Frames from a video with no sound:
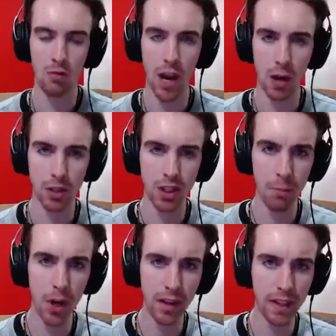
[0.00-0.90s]
now at some
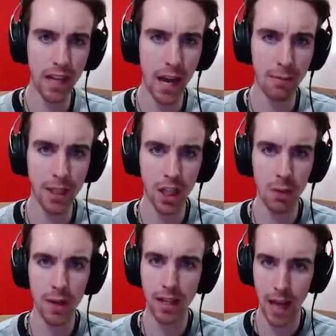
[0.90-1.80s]
point in the game, there's going to
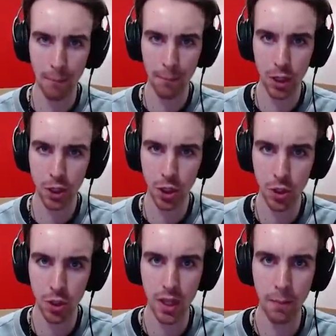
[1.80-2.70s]
be a camper that
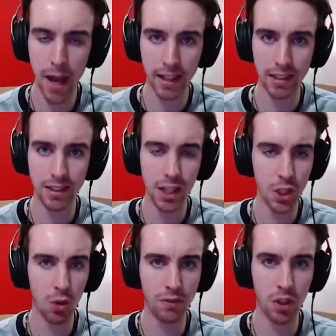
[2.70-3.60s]
shoots you in the back and sends
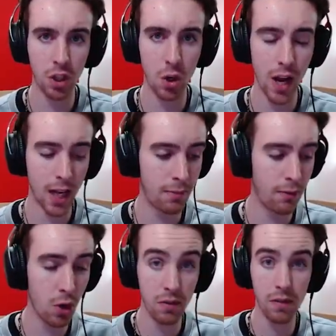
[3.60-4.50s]
you off to the gulag
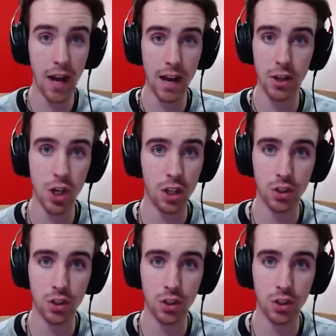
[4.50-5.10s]
before you've even had a chance to